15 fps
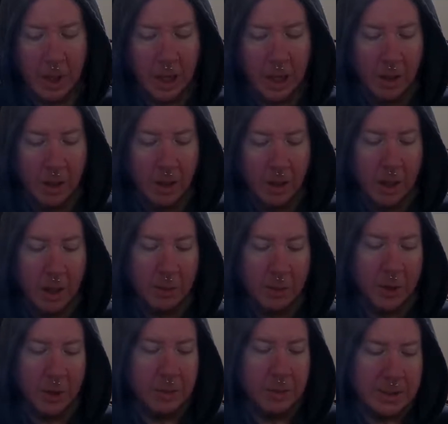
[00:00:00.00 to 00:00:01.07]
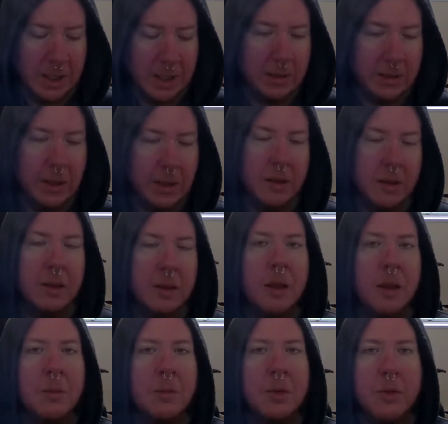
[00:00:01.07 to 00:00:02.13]
I promised Dante that
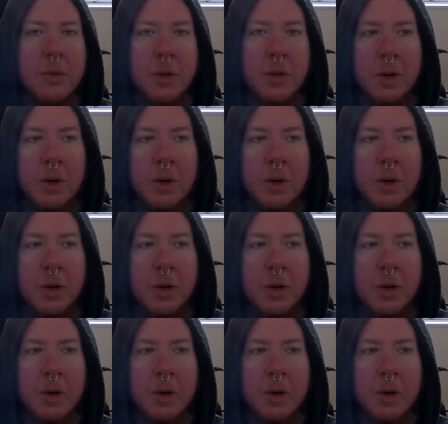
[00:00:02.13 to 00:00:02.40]
before